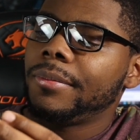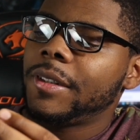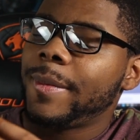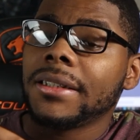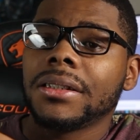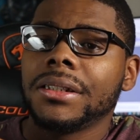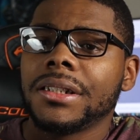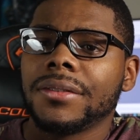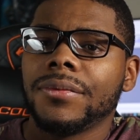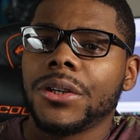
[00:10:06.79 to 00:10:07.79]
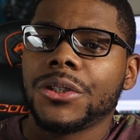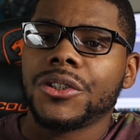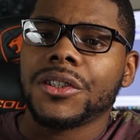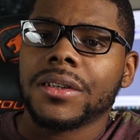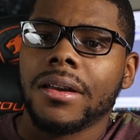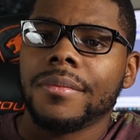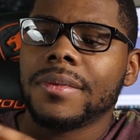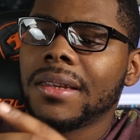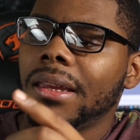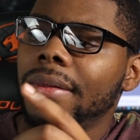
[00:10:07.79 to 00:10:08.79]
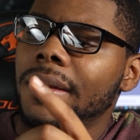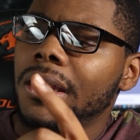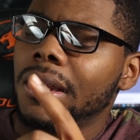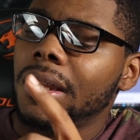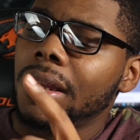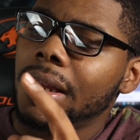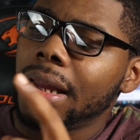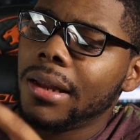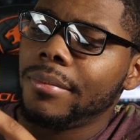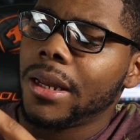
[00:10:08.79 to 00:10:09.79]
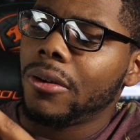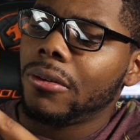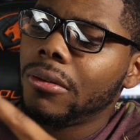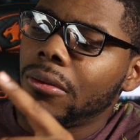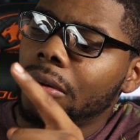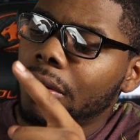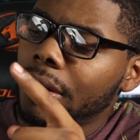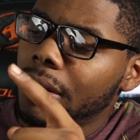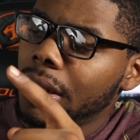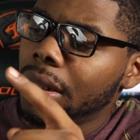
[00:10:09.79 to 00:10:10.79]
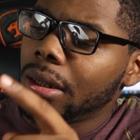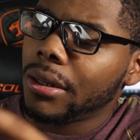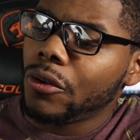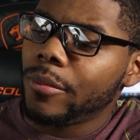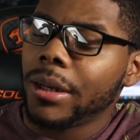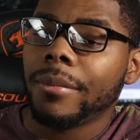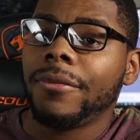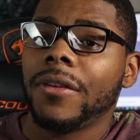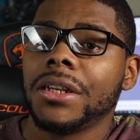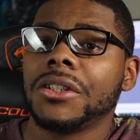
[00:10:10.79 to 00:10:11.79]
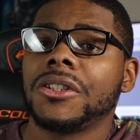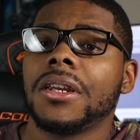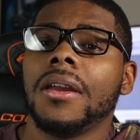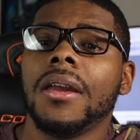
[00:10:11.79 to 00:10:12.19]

special edition version just comes in the gunmetal or the aluminum finish.